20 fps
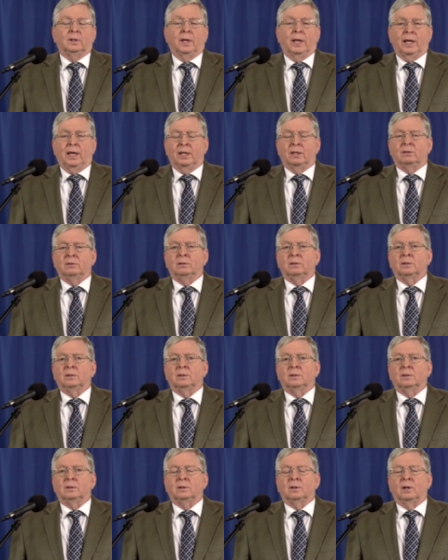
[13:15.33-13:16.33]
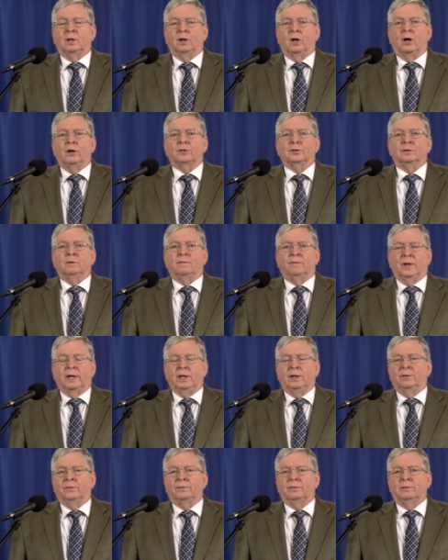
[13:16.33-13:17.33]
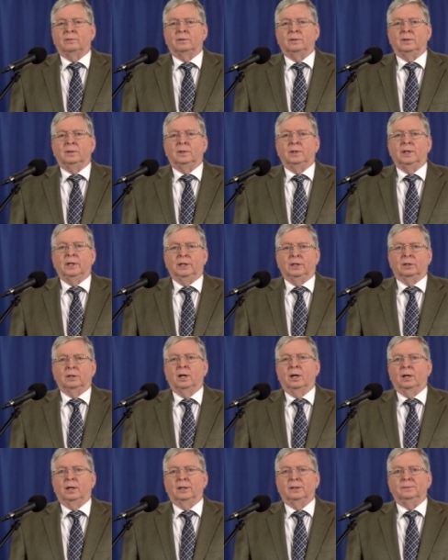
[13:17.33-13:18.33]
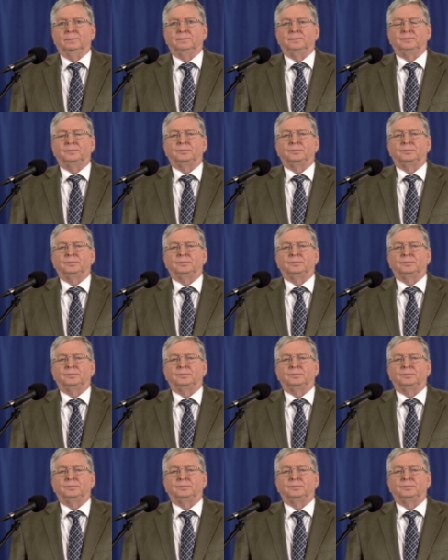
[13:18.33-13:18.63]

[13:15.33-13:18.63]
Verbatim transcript: And loss of faith in God.